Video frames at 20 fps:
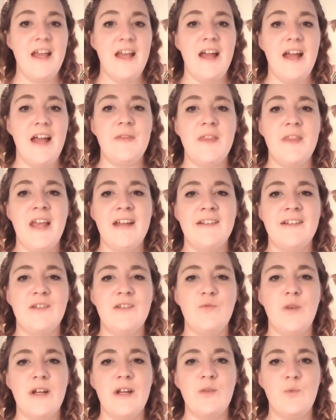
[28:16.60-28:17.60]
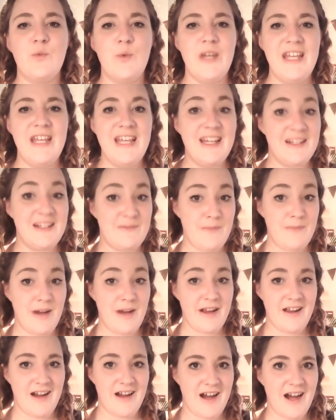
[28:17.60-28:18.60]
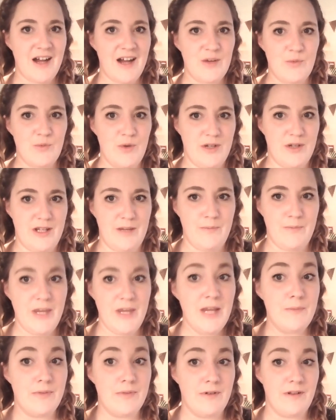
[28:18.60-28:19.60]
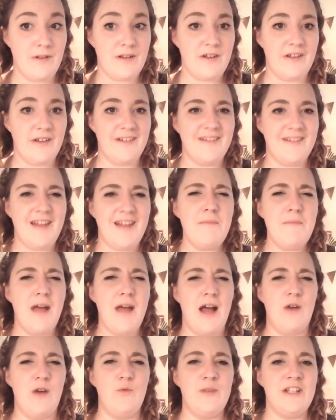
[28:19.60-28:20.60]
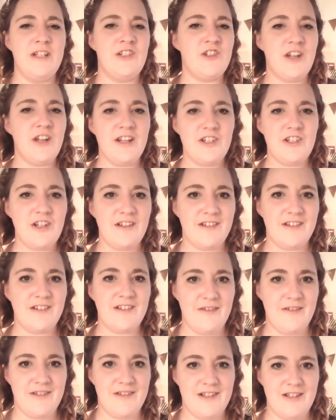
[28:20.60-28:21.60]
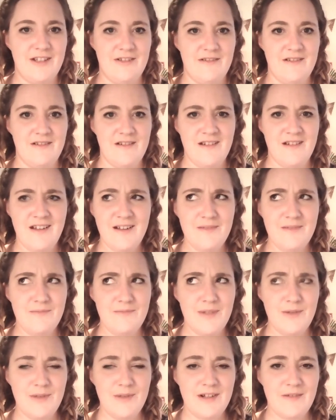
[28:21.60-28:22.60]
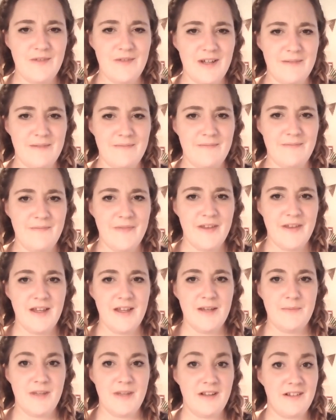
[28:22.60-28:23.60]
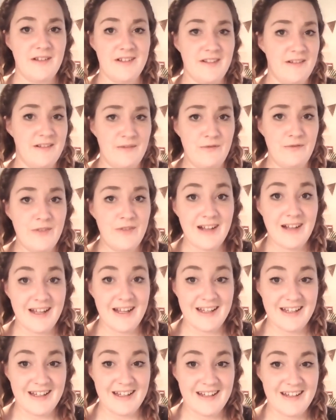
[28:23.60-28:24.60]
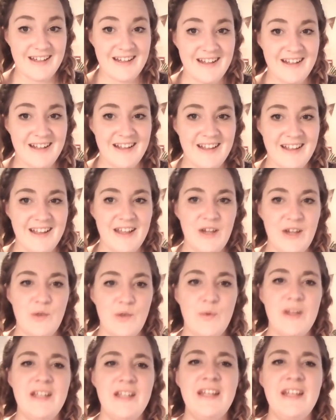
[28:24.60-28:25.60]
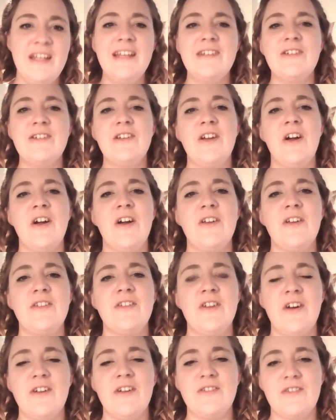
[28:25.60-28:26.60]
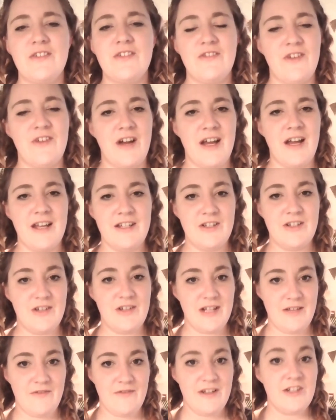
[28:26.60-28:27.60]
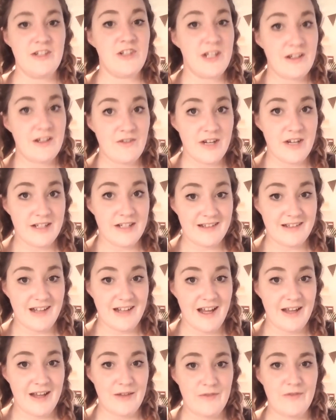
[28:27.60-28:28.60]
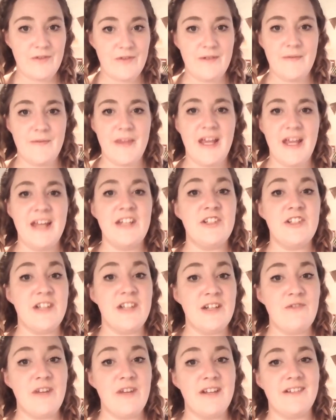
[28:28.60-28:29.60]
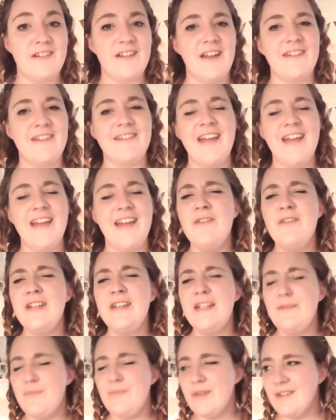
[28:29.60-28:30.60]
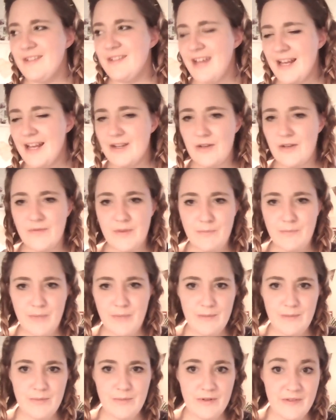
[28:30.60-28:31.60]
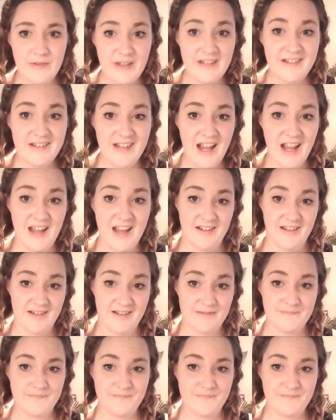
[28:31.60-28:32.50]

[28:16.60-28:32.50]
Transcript: And that's why we admire hardworking people, because somehow we judge ourselves to not be one of them, because it doesn't feel like it. We need to learn not to try to live a generator's life. And generators are 70% of the people these days.